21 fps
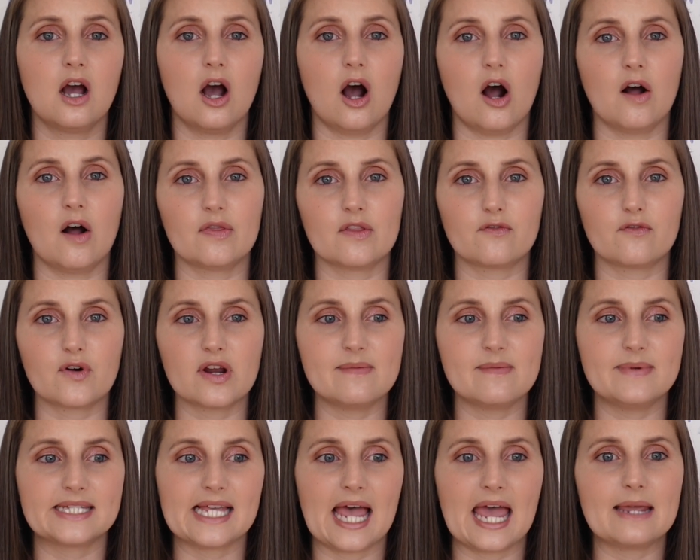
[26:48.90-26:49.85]
on the
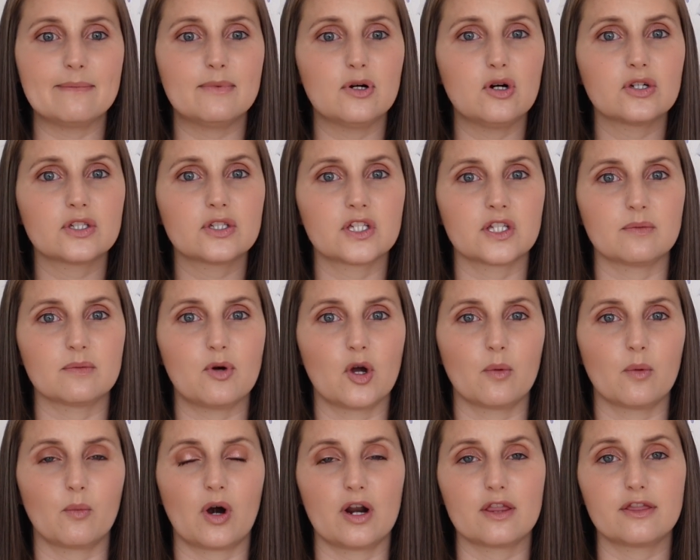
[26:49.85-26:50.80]
freebie table, to the
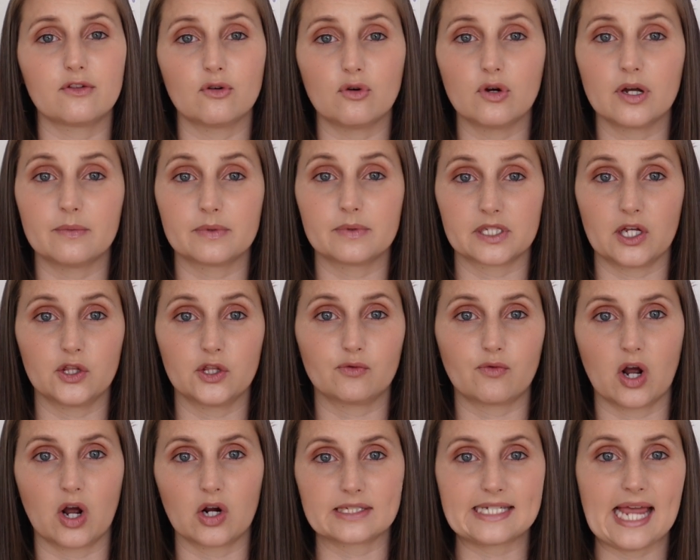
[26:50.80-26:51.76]
point where I thought it was on the
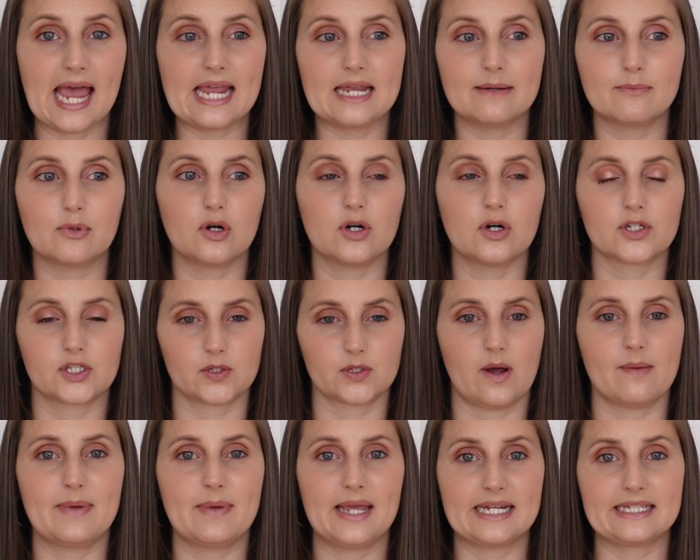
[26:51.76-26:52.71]
wrong table. So
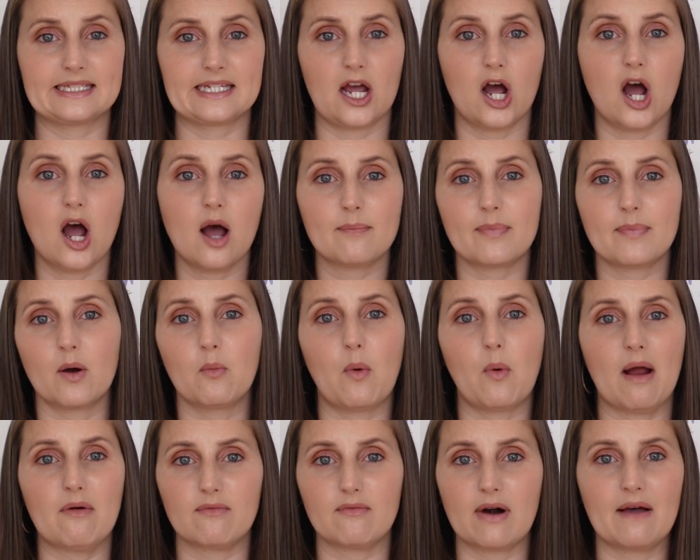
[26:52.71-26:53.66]
I picked it up and
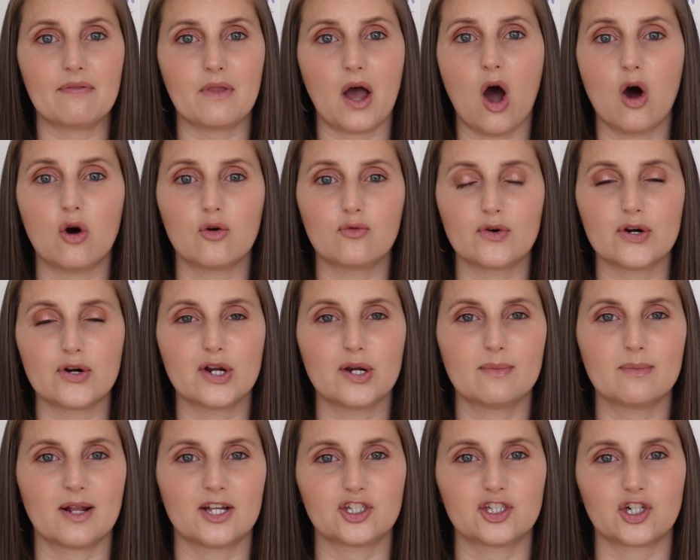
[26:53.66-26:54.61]
went around the whole
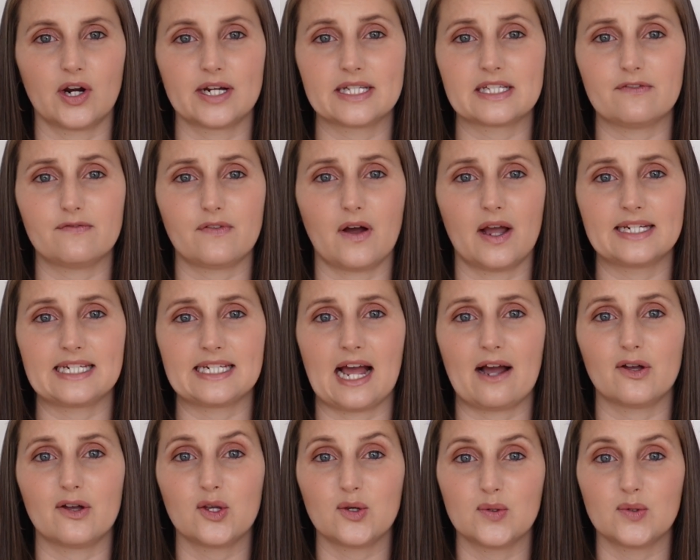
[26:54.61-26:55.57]
room like trying to find
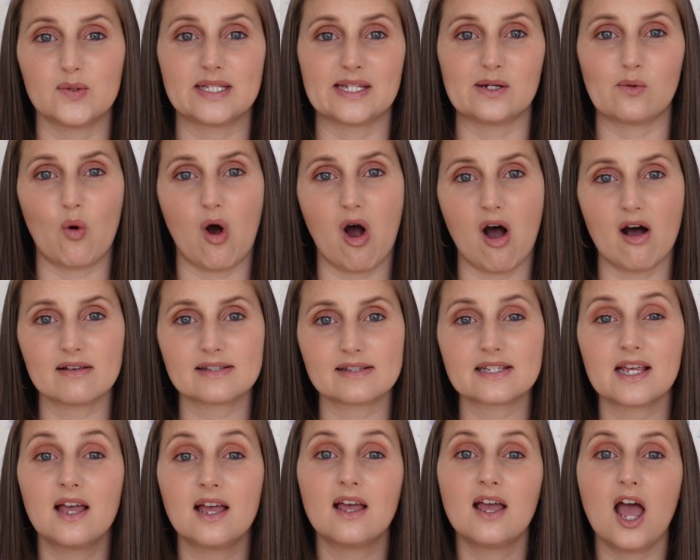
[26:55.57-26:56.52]
out whose it
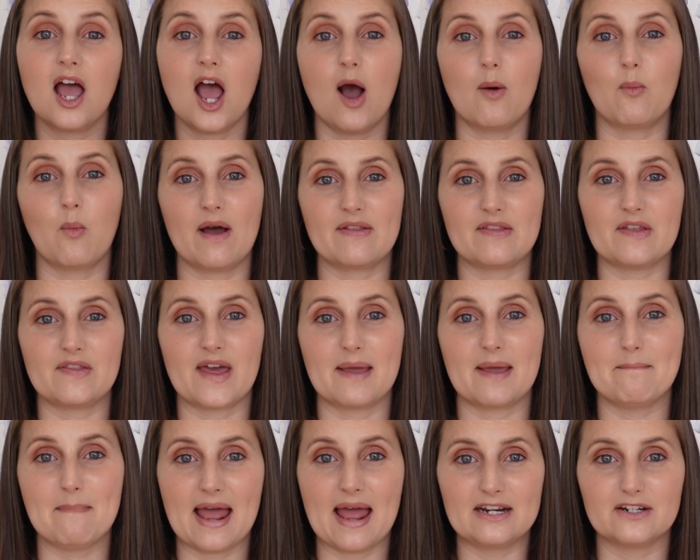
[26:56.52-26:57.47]
was and whether they
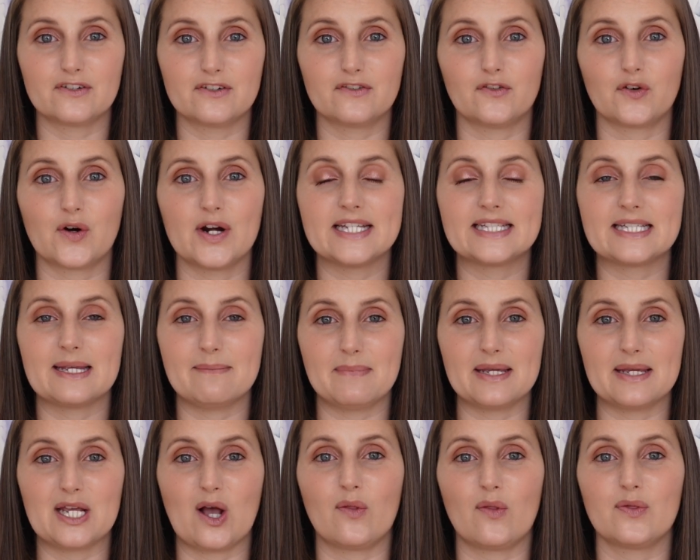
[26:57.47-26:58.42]
meant for it to
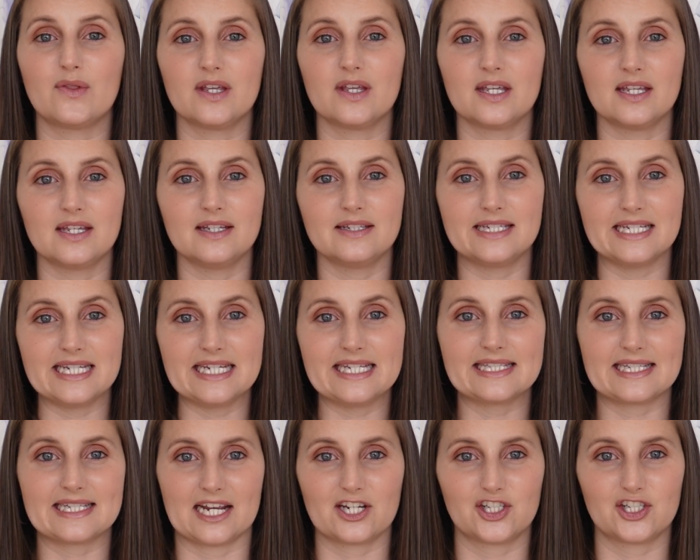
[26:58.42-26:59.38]
be on the
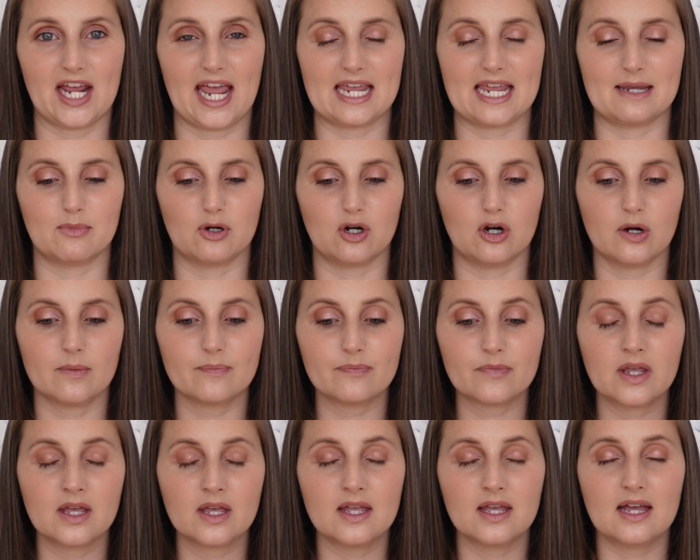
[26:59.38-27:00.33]
D-stash table.
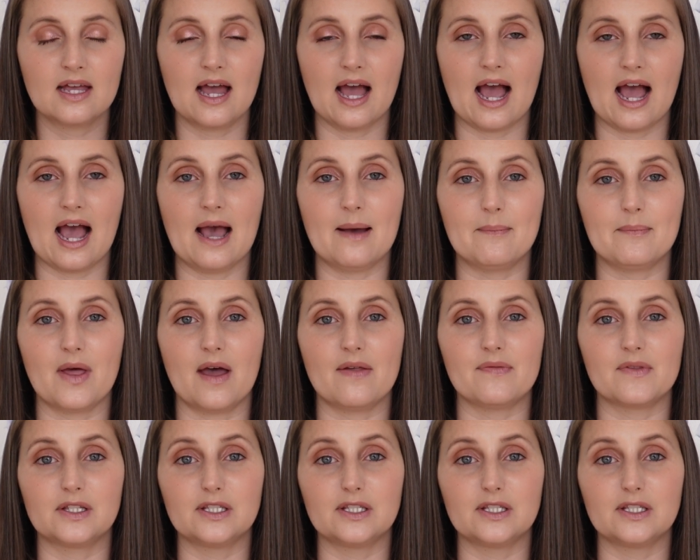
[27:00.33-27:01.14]
And the